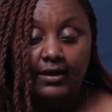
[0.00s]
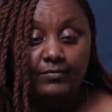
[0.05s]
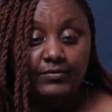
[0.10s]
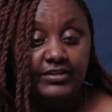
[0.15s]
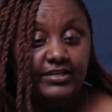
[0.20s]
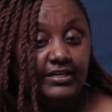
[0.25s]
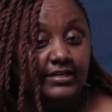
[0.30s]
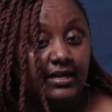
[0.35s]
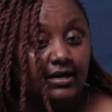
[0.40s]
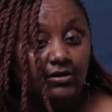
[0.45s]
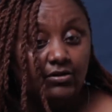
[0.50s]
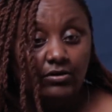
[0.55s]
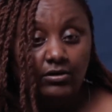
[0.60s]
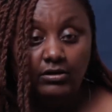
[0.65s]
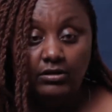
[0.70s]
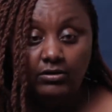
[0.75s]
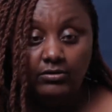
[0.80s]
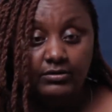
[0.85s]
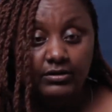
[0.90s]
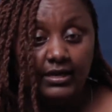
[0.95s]
We did a
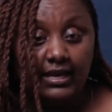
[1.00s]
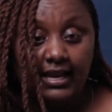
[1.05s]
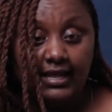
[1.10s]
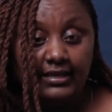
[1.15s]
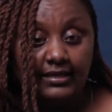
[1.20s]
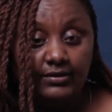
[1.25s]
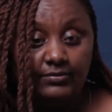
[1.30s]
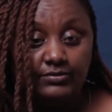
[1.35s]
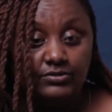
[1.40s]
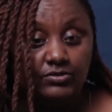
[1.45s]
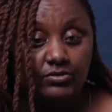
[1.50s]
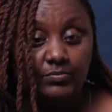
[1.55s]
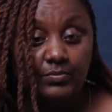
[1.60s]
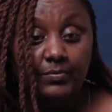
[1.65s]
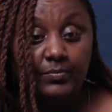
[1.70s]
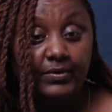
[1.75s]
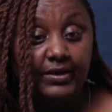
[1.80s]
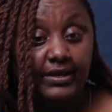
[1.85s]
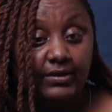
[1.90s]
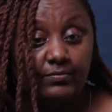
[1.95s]
call online and told
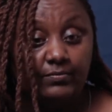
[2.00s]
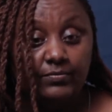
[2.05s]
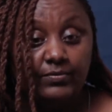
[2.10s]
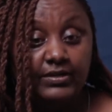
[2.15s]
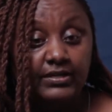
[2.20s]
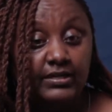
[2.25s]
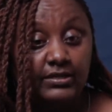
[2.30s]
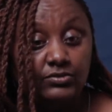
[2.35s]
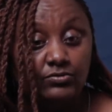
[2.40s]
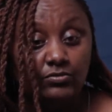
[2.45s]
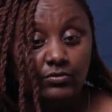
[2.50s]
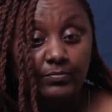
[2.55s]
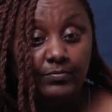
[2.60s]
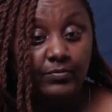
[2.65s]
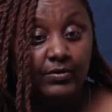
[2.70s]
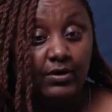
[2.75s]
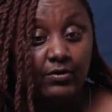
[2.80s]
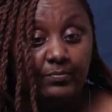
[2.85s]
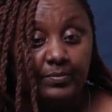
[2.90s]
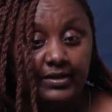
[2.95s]
people, hey, we
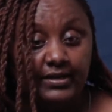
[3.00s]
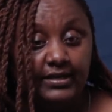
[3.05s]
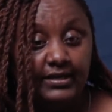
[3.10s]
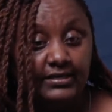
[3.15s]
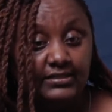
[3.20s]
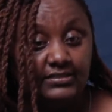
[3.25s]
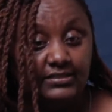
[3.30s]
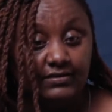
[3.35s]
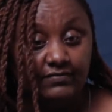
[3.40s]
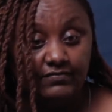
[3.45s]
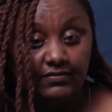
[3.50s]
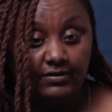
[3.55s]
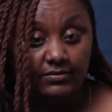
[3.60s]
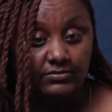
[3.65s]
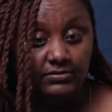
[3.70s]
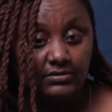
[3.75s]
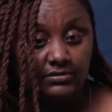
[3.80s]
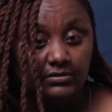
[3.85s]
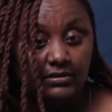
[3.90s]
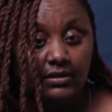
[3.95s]
are opening a safe
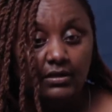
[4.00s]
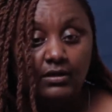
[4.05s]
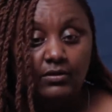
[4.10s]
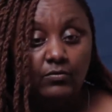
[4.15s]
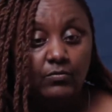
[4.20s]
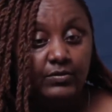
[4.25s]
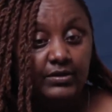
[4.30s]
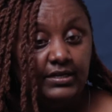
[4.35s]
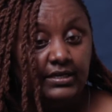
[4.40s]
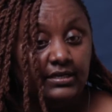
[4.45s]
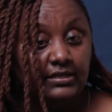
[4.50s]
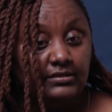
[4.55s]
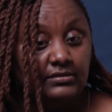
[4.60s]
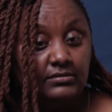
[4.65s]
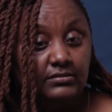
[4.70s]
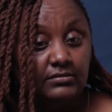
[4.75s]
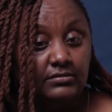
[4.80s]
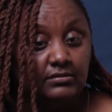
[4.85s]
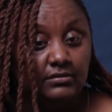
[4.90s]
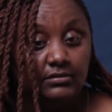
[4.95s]
house. We need,
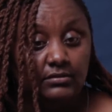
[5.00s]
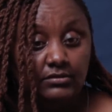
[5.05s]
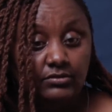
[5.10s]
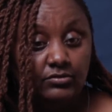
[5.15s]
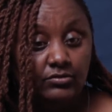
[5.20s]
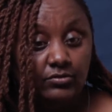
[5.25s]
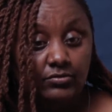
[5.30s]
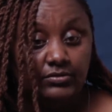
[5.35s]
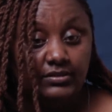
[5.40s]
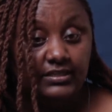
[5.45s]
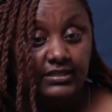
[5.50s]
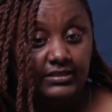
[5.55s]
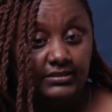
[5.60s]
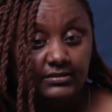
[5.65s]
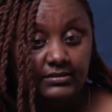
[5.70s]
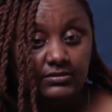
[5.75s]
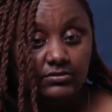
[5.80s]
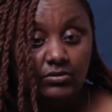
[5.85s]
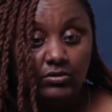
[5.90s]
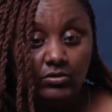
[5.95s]
you know,
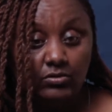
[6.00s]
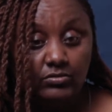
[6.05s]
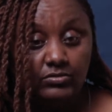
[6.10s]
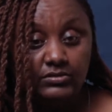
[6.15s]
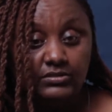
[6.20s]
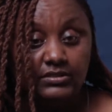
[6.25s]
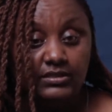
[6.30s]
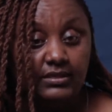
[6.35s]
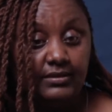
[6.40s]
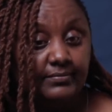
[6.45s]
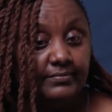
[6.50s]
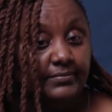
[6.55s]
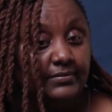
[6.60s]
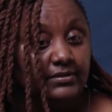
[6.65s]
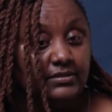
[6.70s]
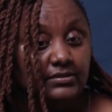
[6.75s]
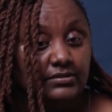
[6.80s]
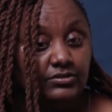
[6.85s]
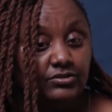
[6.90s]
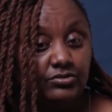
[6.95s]
things, clothes
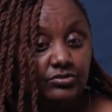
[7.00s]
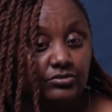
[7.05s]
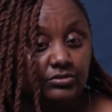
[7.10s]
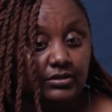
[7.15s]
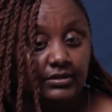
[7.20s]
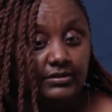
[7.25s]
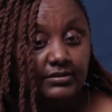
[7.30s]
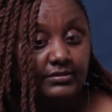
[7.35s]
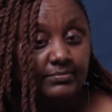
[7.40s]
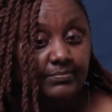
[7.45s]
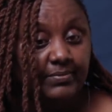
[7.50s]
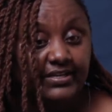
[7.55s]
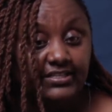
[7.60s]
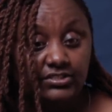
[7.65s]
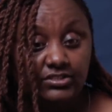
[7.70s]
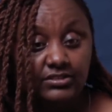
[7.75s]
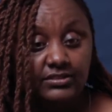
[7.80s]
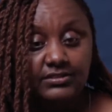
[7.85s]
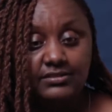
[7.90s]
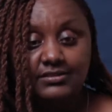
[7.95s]
and bed
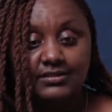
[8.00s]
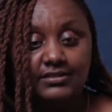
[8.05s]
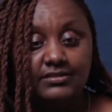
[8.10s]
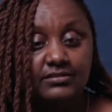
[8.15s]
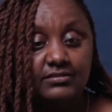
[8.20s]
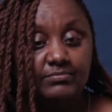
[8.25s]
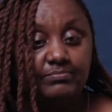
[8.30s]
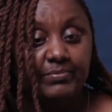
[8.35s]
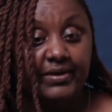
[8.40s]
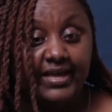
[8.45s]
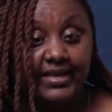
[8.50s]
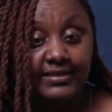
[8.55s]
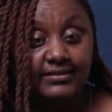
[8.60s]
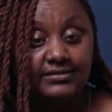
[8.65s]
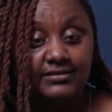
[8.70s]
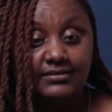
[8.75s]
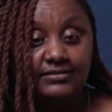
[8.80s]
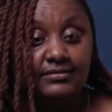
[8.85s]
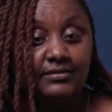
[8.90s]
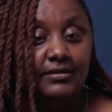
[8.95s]
sheets and
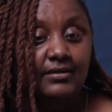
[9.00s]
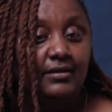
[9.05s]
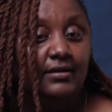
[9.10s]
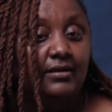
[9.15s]
beds and